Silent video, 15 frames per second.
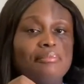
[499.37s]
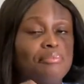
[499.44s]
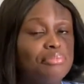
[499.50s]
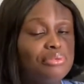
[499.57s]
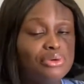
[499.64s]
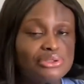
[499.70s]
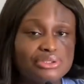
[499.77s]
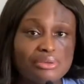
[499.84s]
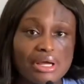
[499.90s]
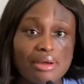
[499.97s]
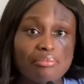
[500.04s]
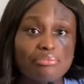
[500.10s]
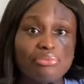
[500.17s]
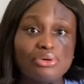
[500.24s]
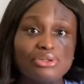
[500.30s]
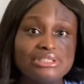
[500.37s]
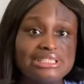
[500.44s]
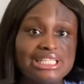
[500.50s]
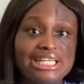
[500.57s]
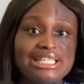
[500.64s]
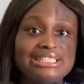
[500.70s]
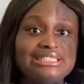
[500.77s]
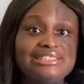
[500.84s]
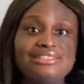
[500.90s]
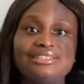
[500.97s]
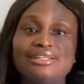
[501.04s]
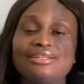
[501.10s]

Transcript: protein,